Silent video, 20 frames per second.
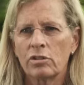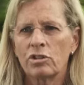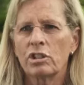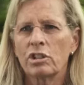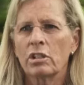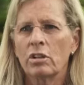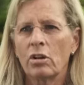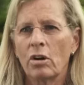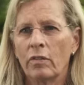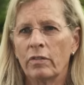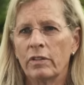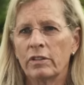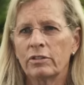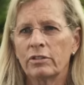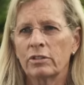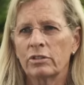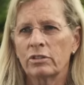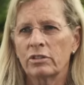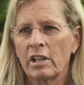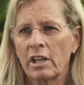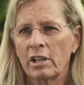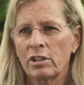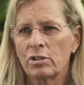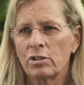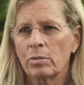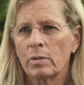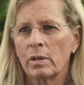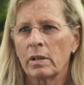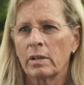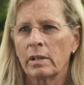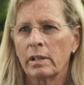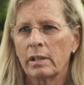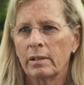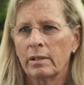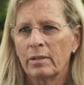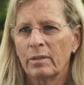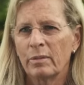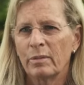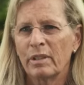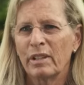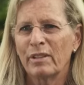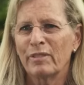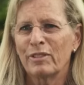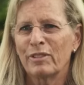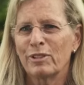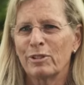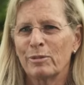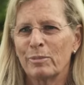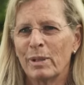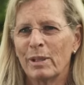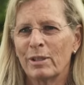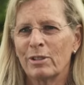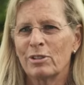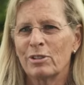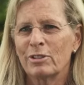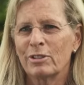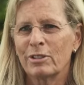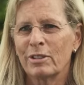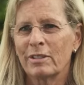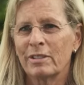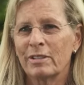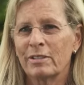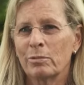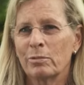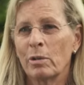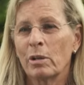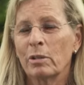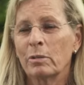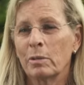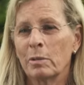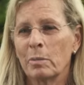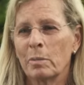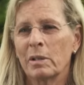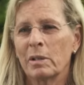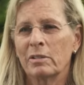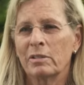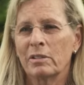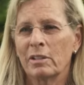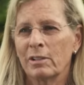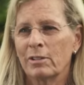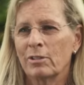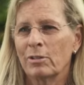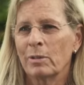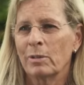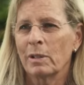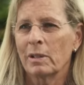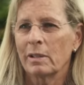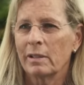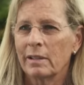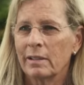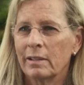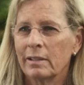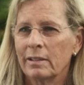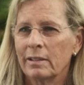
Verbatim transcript: She called this her sanctuary. When I first met her, she said, this welcome to my sanctuary.